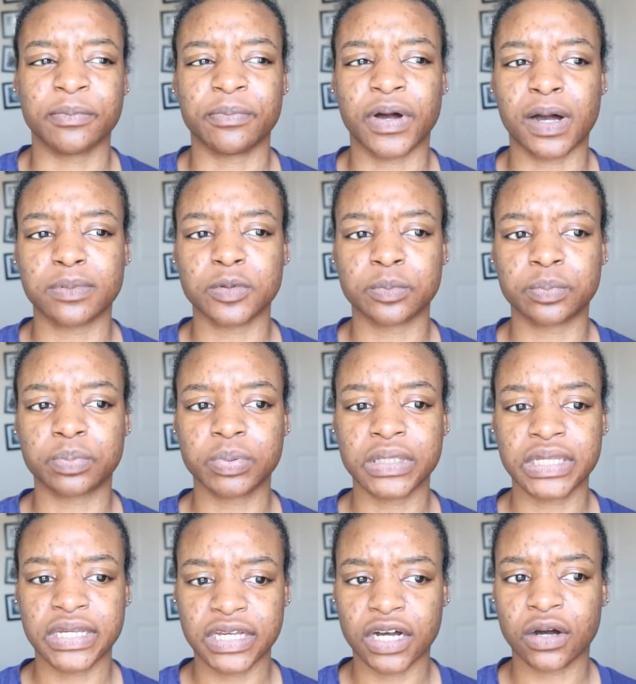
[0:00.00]

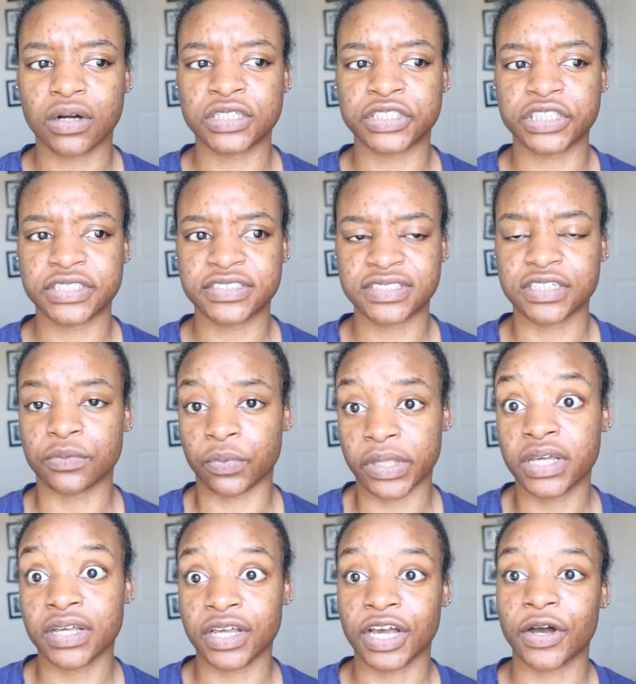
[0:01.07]
probably just a
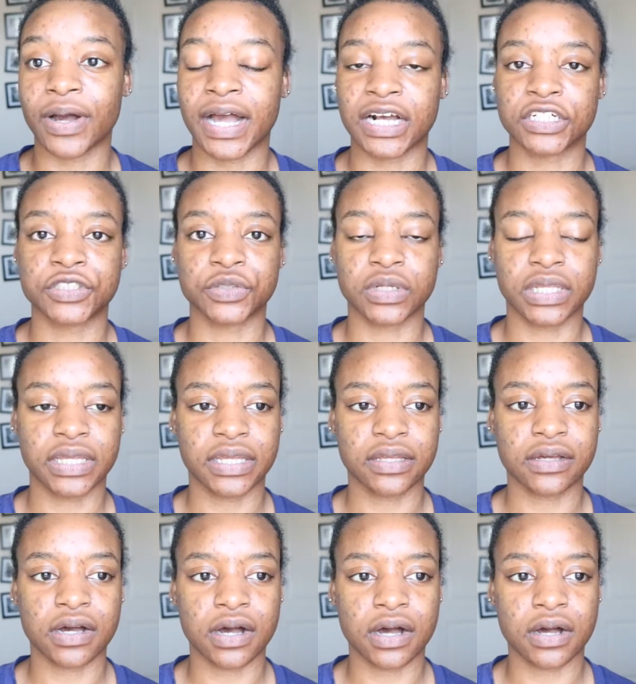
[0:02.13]
week ago
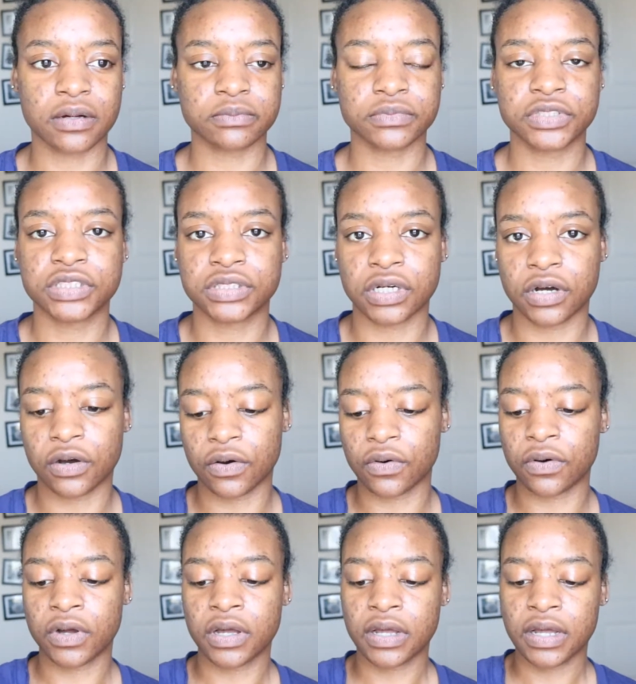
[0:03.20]
actually.
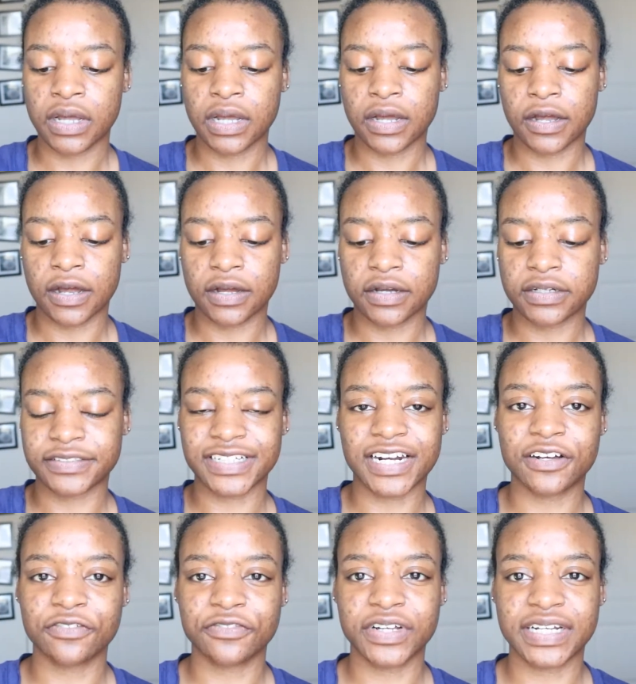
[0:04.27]
So because I
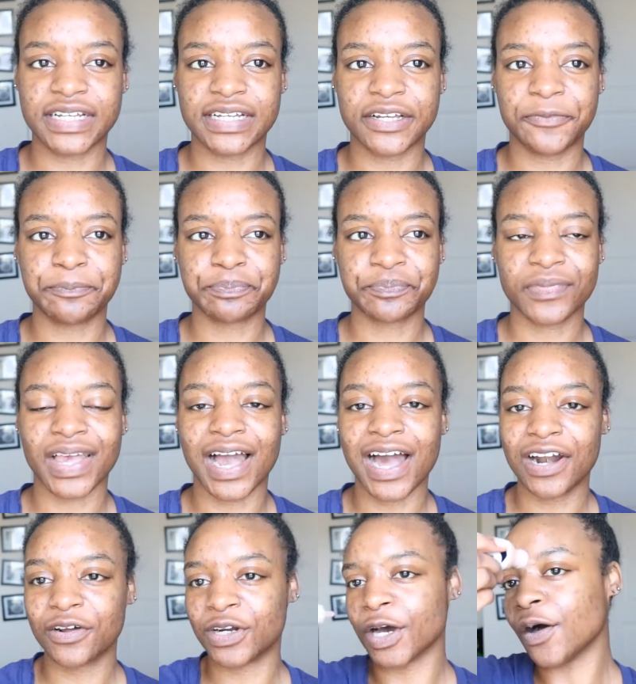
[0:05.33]
don't
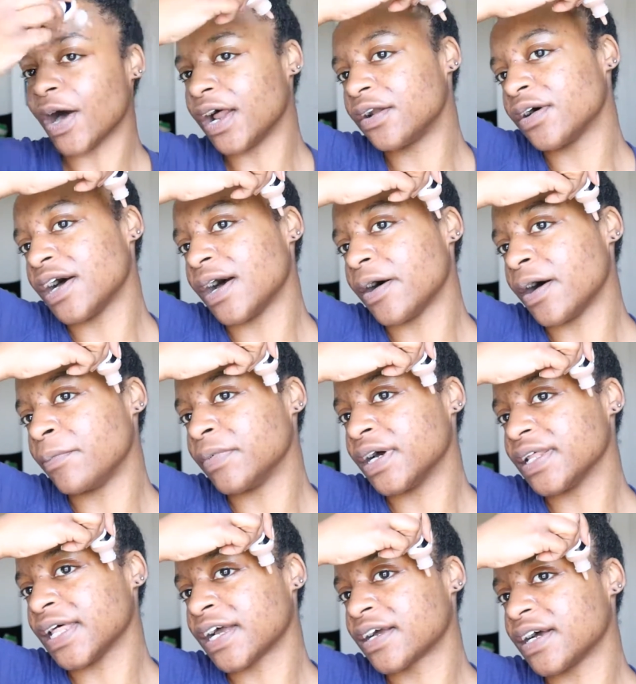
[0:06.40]
know, I'm
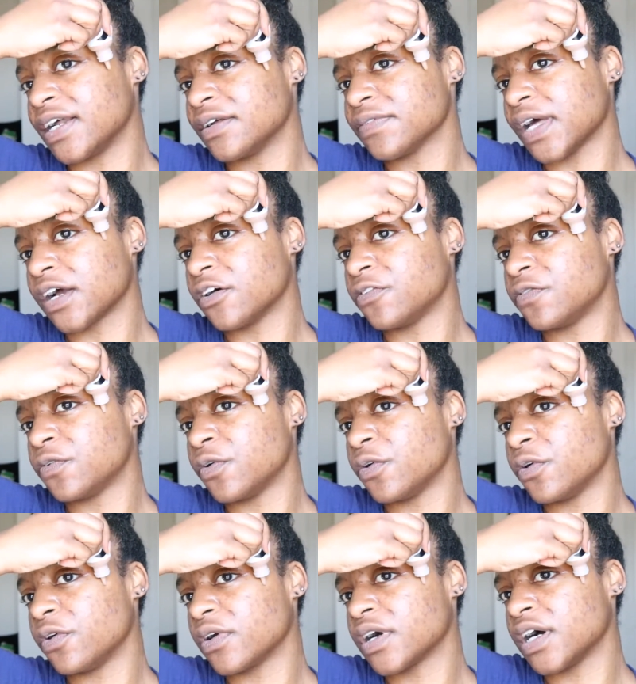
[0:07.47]
not like kind of like a
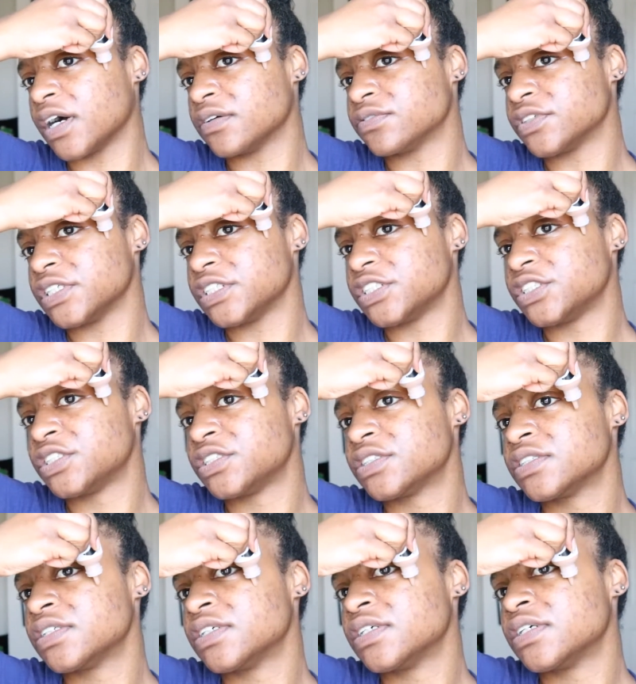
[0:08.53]
full coverage
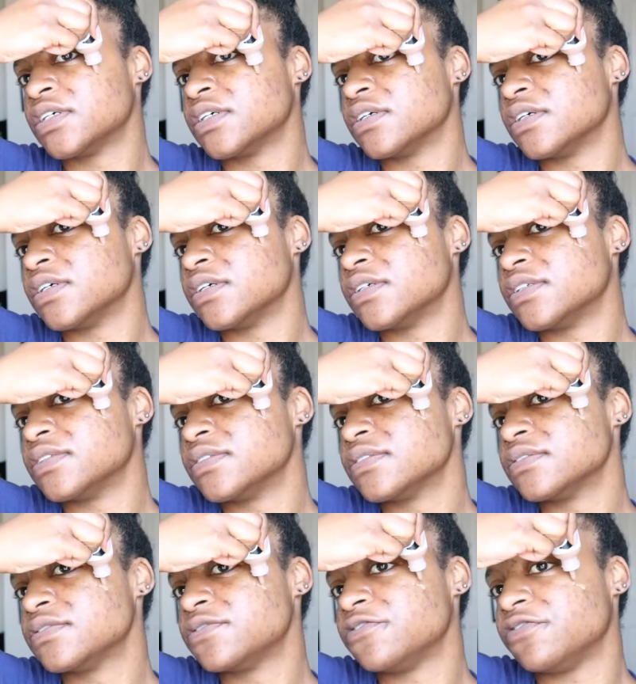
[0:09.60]

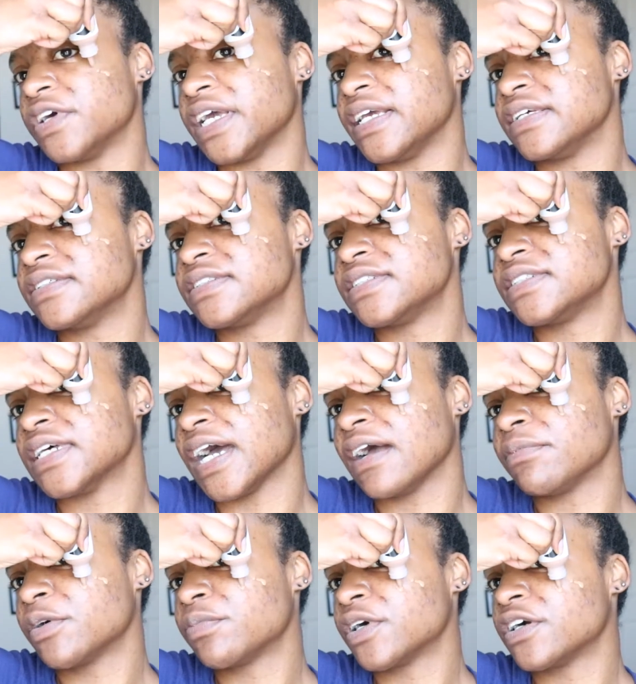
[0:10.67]
face
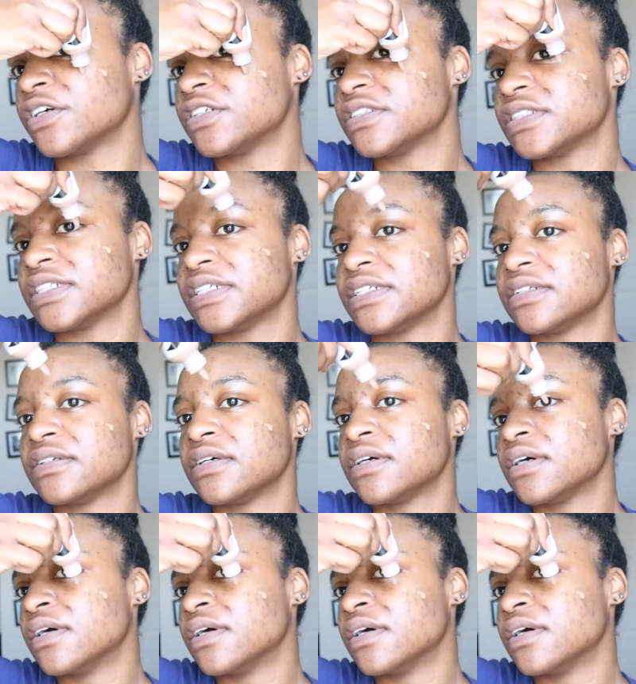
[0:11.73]
type of person.